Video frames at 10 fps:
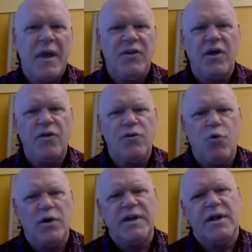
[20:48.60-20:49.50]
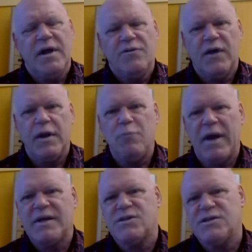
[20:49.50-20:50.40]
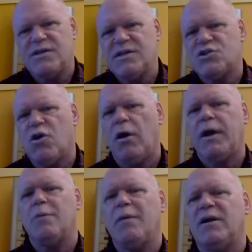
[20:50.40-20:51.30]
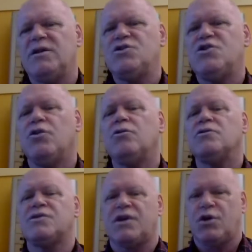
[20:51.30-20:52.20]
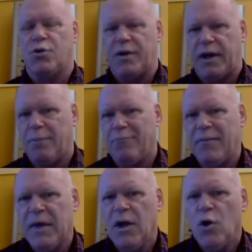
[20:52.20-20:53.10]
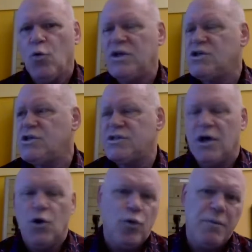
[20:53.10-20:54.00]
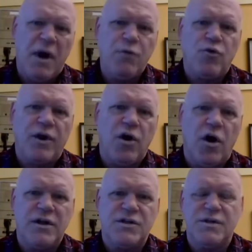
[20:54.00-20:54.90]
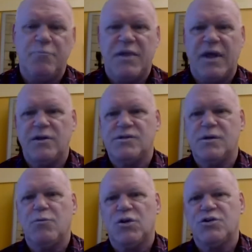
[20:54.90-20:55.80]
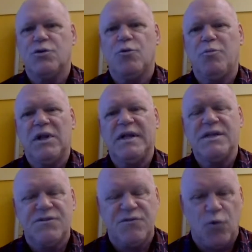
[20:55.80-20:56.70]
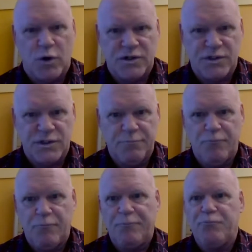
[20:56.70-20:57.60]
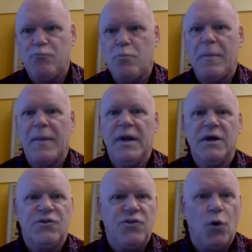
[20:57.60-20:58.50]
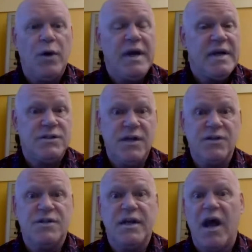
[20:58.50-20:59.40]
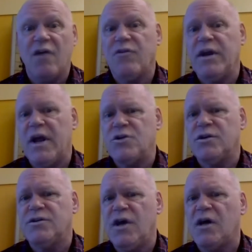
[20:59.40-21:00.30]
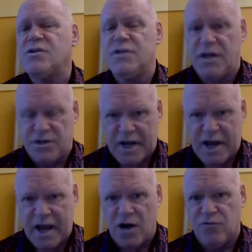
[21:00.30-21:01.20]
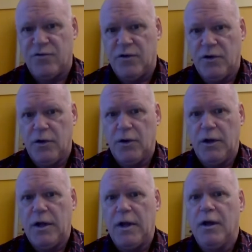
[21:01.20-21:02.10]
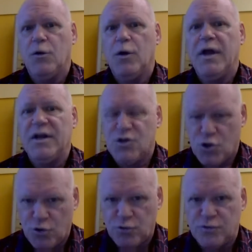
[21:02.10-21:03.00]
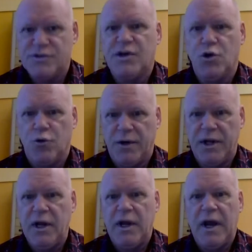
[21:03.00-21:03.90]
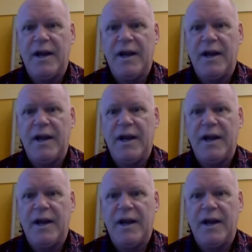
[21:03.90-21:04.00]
Another point that he makes is he's talking about internal security, which is we might regard as something similar to a police force. So he says that every nation does need to have internal security.